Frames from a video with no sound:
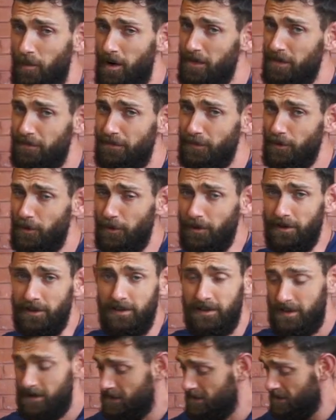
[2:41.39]
we're on the floor.
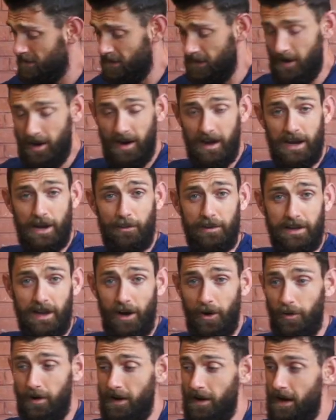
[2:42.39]
Here we
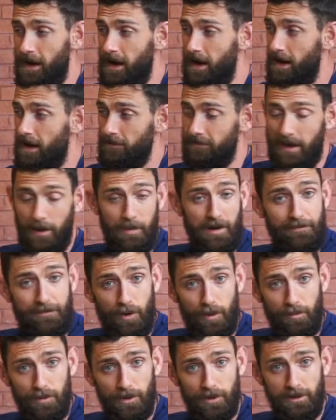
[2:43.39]
go. I've got my
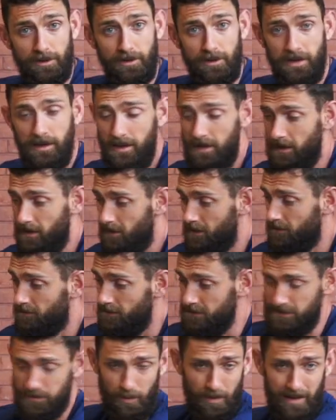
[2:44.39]
foam roller.
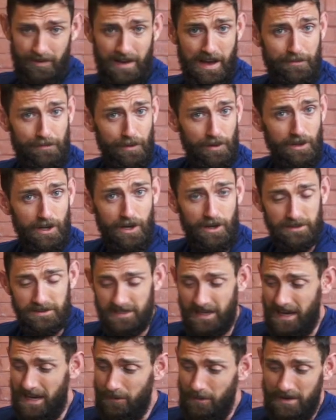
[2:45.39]
This is one I've had for a long
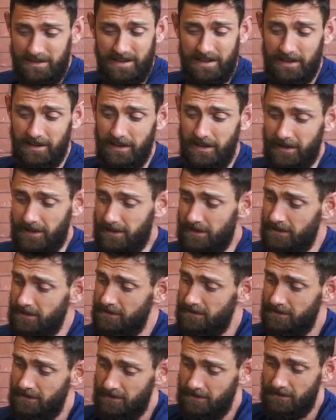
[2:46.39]
time. I tend to like
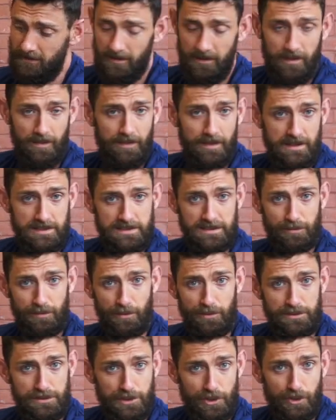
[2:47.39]
these
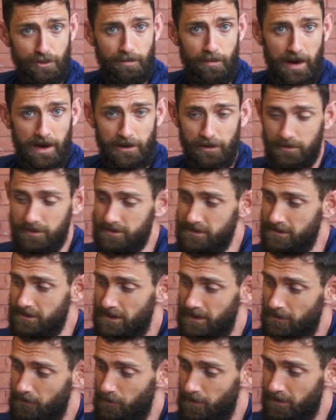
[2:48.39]
through tube models
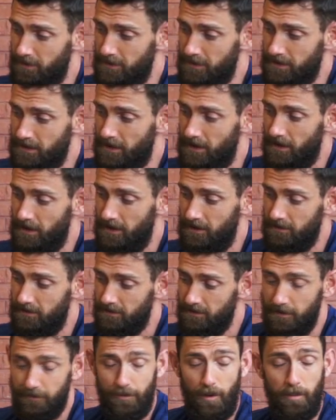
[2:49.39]
with the
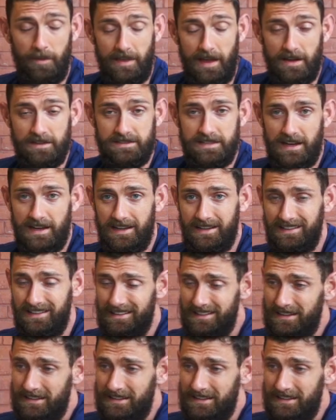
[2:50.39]
foam on the outside.